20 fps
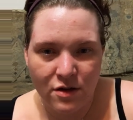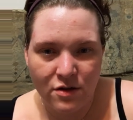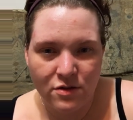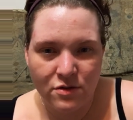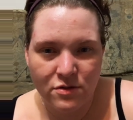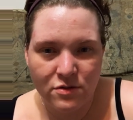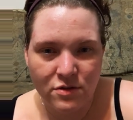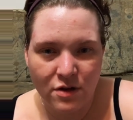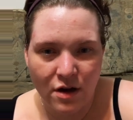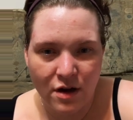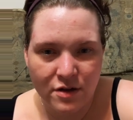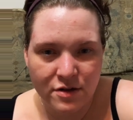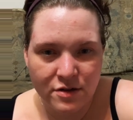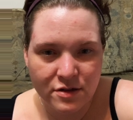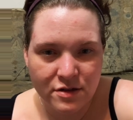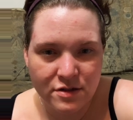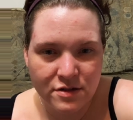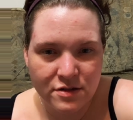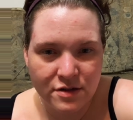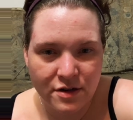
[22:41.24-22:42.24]
Oh,
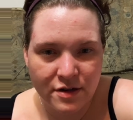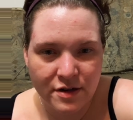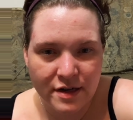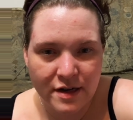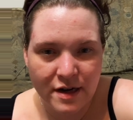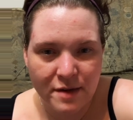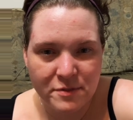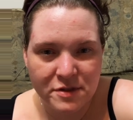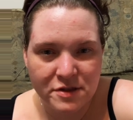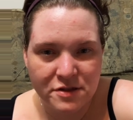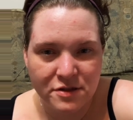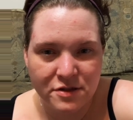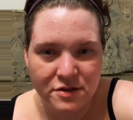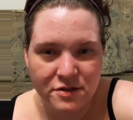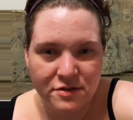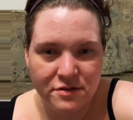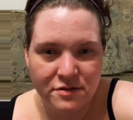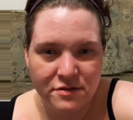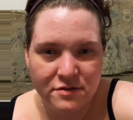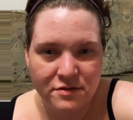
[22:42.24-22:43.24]
Goddard. Sorry, I
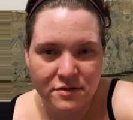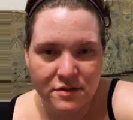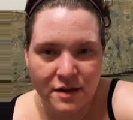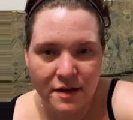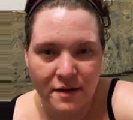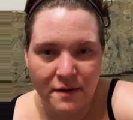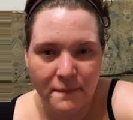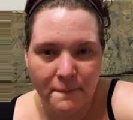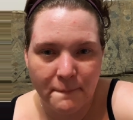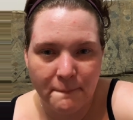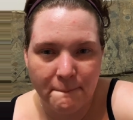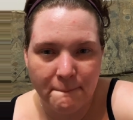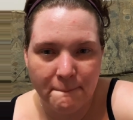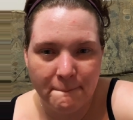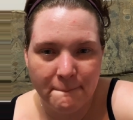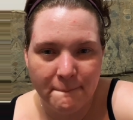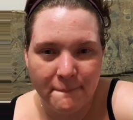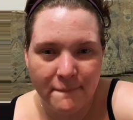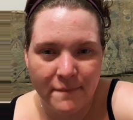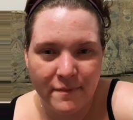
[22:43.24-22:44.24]
misheard. Yeah.
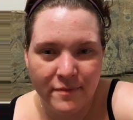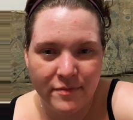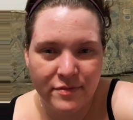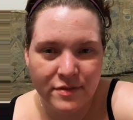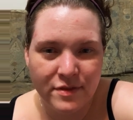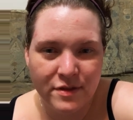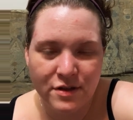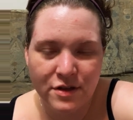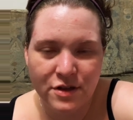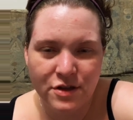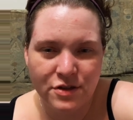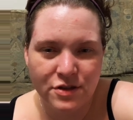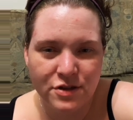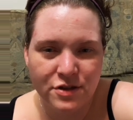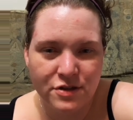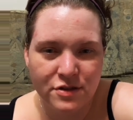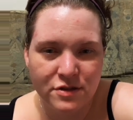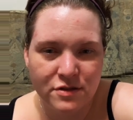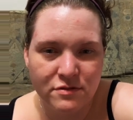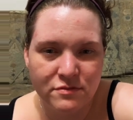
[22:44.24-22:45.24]
You're
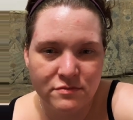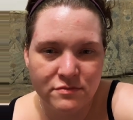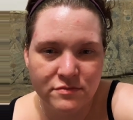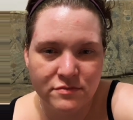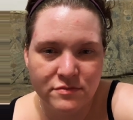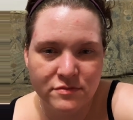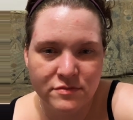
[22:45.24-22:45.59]
good.